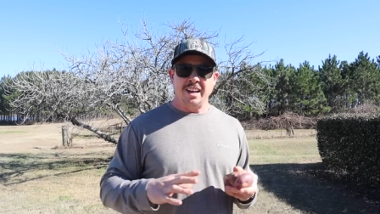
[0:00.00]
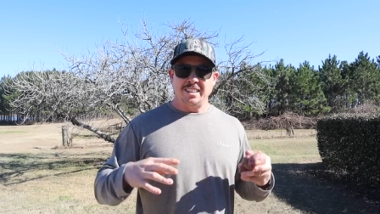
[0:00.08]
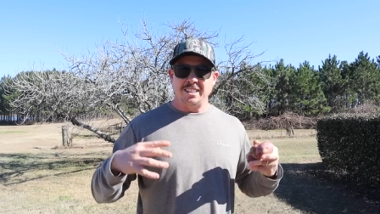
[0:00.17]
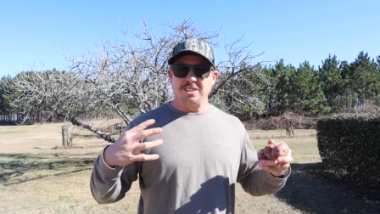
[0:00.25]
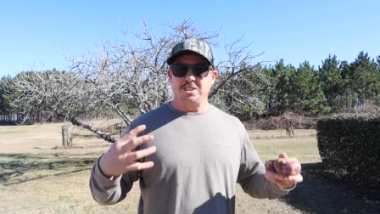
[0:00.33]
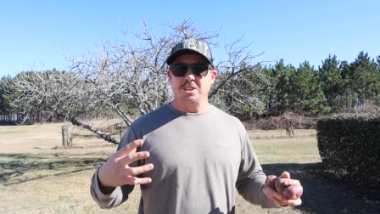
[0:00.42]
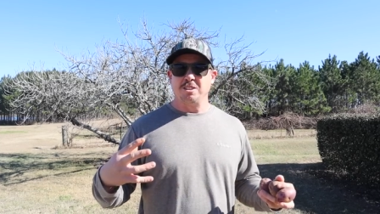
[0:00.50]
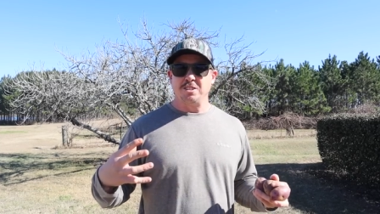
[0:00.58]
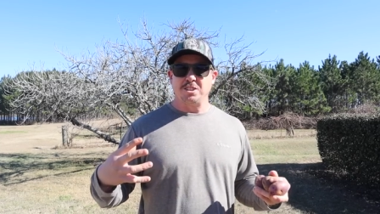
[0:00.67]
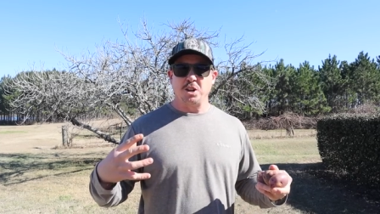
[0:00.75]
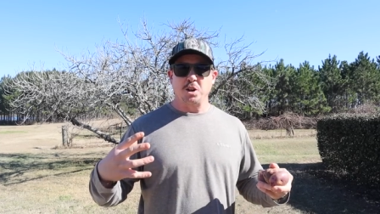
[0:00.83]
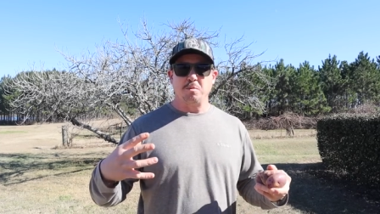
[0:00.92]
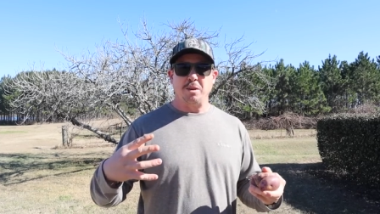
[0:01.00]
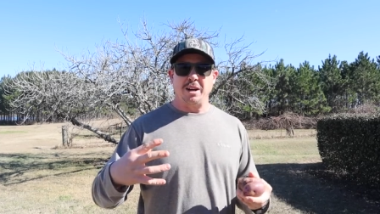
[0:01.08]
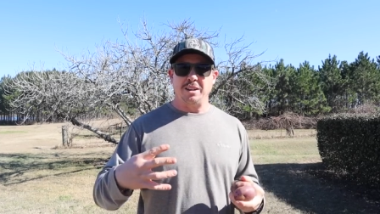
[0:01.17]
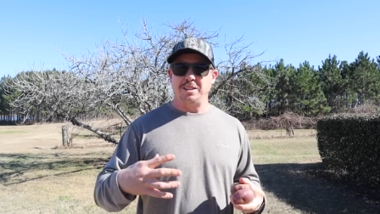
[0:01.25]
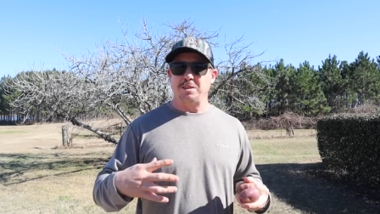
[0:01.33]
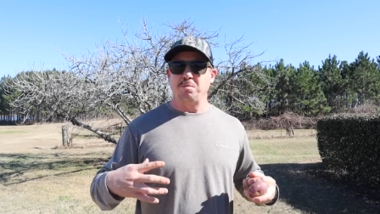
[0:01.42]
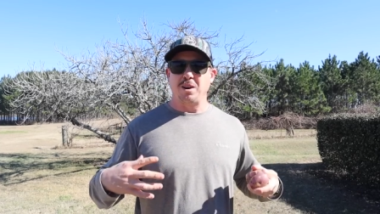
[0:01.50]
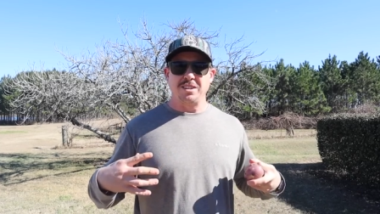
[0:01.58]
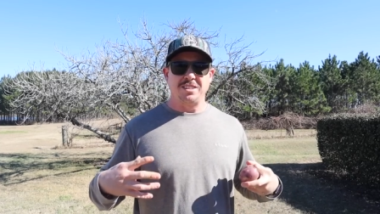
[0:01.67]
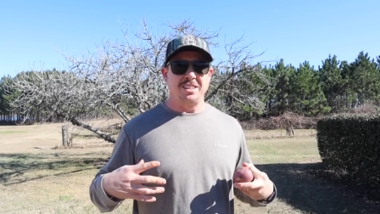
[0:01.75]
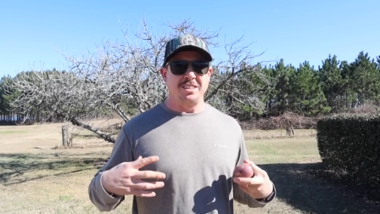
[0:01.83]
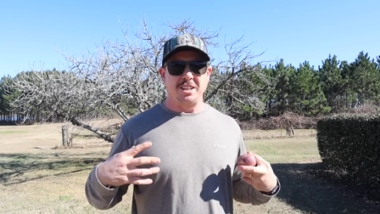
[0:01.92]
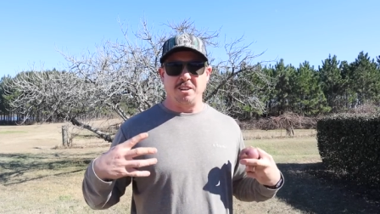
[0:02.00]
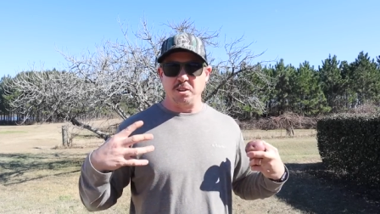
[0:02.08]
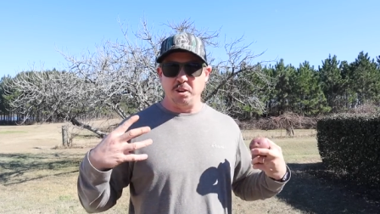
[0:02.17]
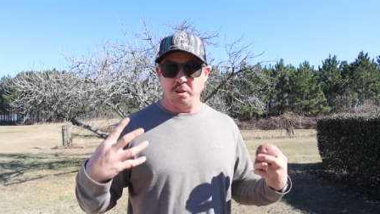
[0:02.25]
He's also going to talk about this process called